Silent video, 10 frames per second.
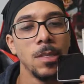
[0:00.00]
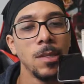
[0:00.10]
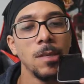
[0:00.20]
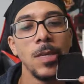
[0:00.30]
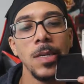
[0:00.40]

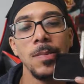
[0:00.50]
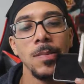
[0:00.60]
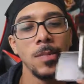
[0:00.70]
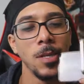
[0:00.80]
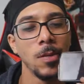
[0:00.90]
What?
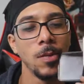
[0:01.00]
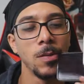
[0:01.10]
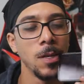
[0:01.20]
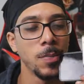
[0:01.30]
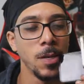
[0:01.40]
You
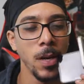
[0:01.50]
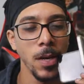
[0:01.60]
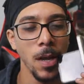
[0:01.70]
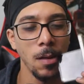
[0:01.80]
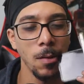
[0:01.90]
trying to play right
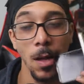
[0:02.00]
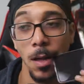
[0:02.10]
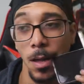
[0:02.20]
now or what?